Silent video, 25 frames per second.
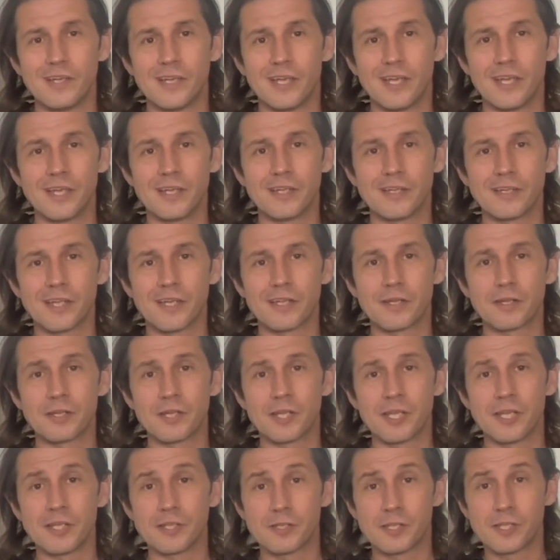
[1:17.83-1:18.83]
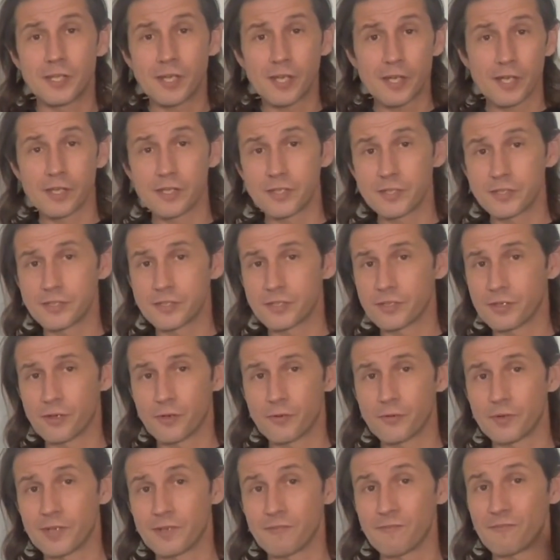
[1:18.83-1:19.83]
And that it does,
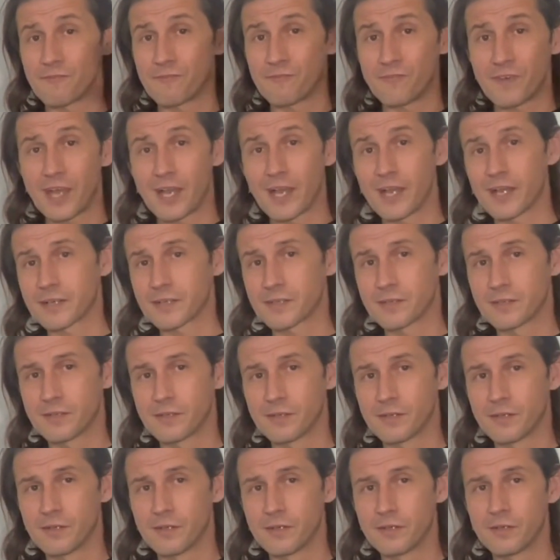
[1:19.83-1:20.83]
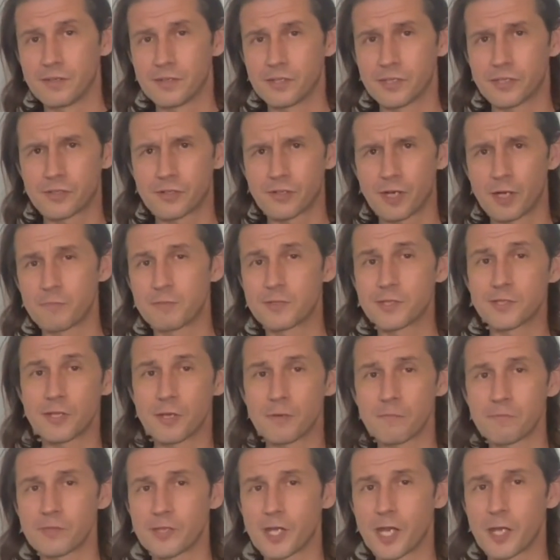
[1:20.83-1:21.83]
though, in fact, describe
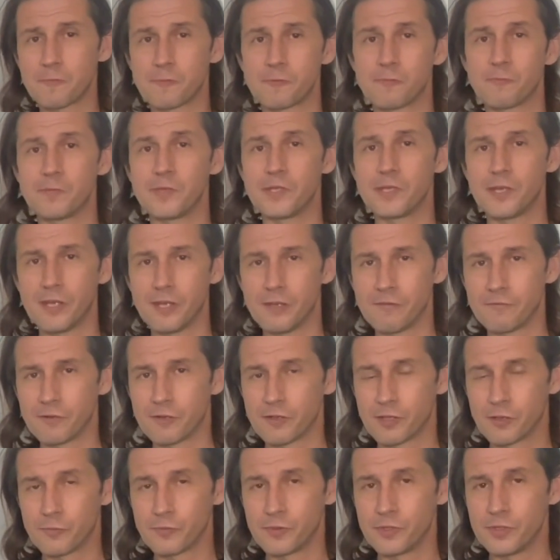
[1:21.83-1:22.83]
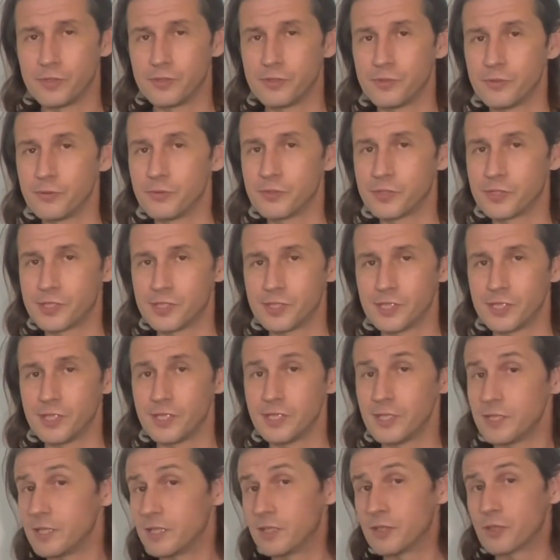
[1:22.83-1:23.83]
some type of behavior that we do
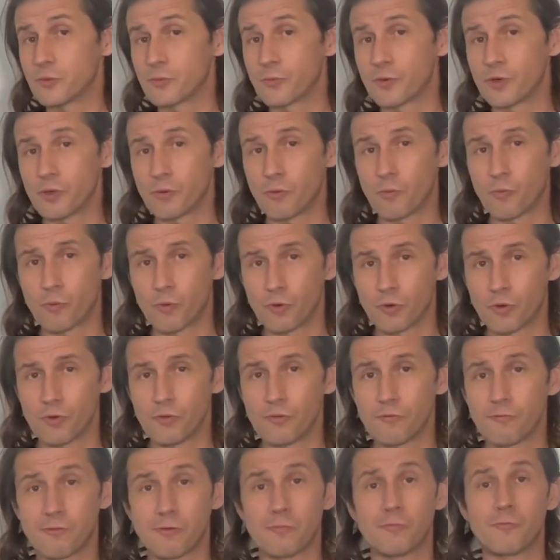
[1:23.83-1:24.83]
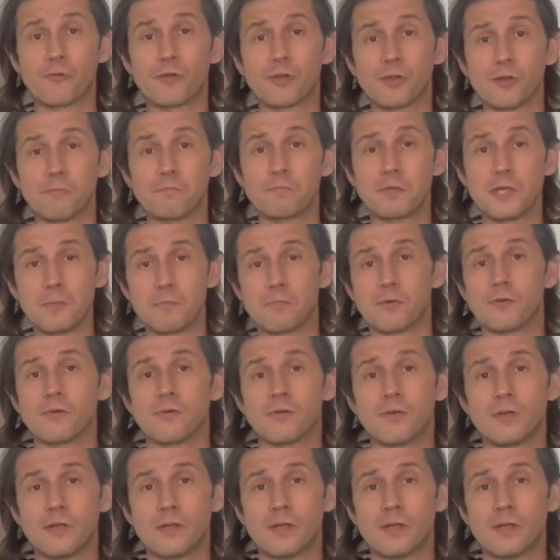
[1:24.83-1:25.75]
see in the real world from real people.